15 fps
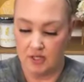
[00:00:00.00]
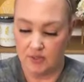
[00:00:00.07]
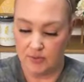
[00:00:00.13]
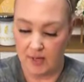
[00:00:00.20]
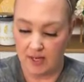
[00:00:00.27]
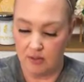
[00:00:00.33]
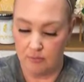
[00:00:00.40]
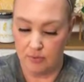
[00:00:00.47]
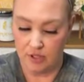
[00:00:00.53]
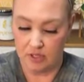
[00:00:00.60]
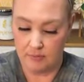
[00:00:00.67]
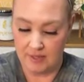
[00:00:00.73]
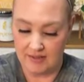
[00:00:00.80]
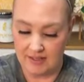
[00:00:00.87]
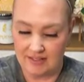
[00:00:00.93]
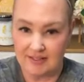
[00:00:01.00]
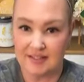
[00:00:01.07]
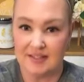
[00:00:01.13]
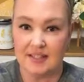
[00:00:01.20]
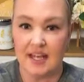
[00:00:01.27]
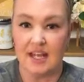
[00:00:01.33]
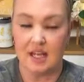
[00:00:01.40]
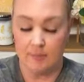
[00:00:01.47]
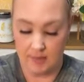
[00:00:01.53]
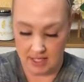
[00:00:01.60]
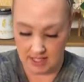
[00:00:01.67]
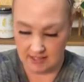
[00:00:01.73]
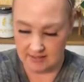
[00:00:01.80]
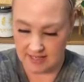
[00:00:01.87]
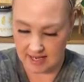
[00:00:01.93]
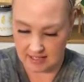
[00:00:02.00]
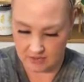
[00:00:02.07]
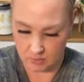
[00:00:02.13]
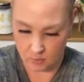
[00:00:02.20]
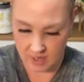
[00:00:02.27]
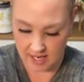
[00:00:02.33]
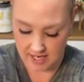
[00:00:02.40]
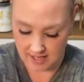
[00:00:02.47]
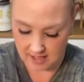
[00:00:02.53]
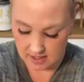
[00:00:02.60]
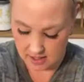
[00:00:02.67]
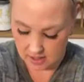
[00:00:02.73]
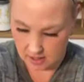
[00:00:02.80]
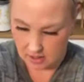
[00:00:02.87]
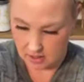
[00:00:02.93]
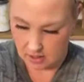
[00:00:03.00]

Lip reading: so I can put them in the same exact way.